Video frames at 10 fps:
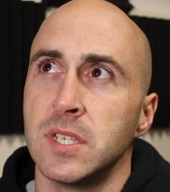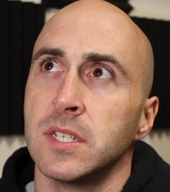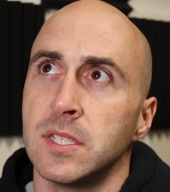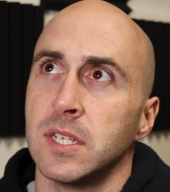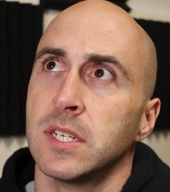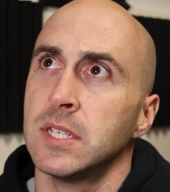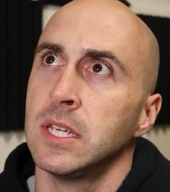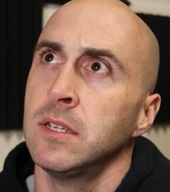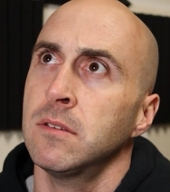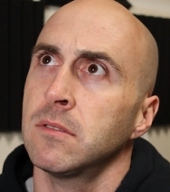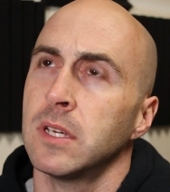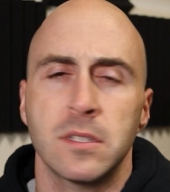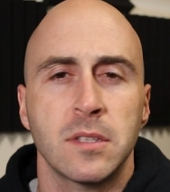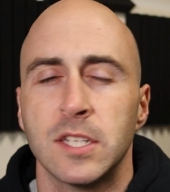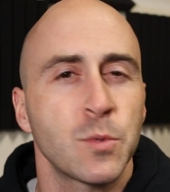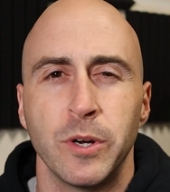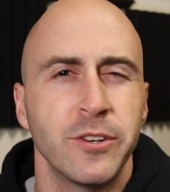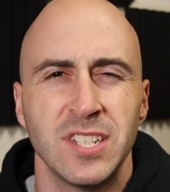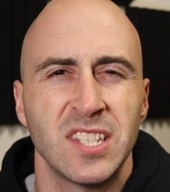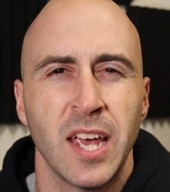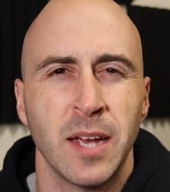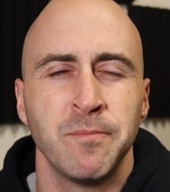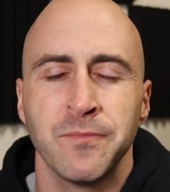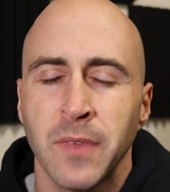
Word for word: six sixty, that, that's weird to say.